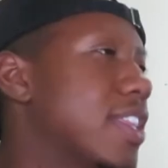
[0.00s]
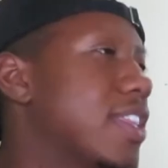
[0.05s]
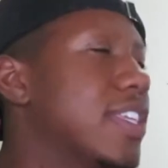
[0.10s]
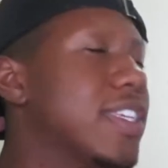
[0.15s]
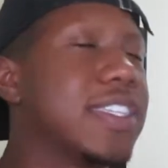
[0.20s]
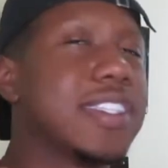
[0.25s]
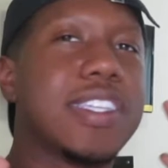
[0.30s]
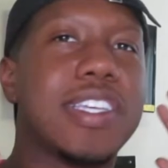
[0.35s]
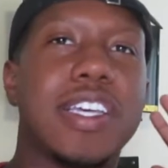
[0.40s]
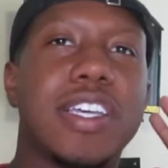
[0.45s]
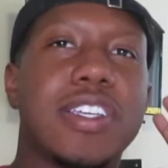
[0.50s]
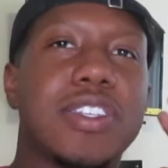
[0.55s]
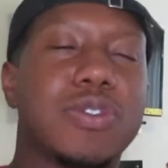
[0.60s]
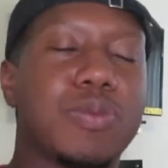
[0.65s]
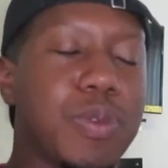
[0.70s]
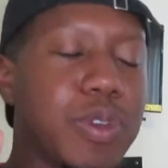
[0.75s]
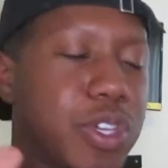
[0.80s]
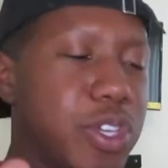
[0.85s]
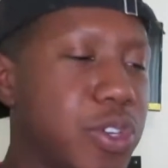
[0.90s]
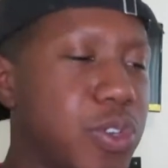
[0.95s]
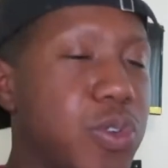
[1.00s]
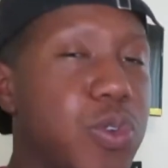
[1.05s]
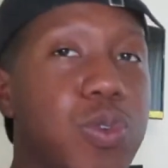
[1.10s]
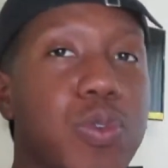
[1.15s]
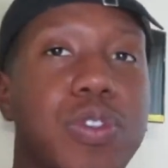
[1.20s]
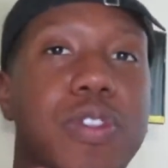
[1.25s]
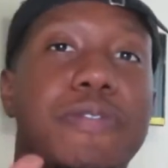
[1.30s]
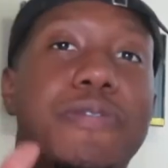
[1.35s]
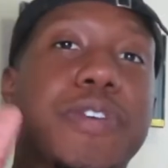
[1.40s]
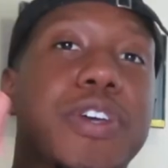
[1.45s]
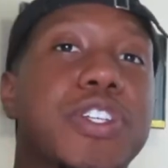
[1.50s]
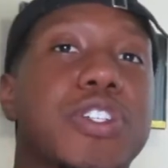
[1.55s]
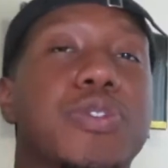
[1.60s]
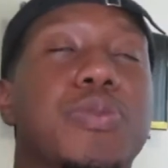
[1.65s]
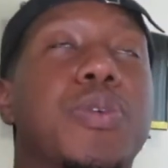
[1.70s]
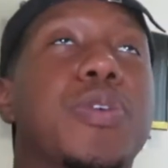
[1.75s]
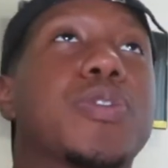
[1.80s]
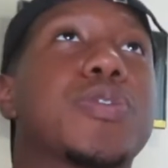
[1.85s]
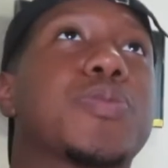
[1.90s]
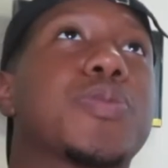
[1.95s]
The scenes were cute. The
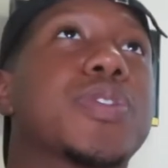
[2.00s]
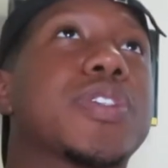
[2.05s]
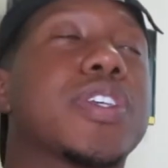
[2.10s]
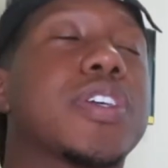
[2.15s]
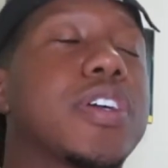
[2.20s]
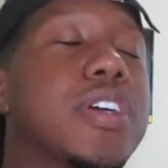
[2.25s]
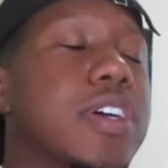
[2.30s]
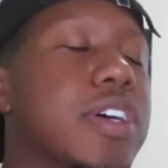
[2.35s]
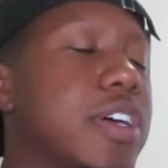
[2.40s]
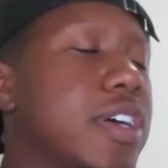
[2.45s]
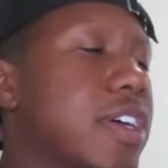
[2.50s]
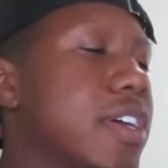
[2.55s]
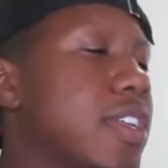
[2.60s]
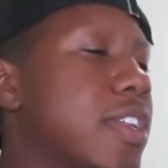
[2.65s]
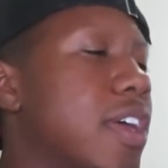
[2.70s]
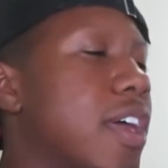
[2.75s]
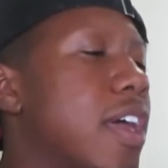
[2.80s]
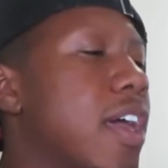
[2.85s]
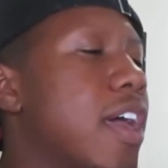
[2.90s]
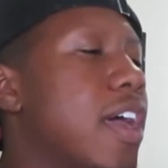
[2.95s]
visuals was good.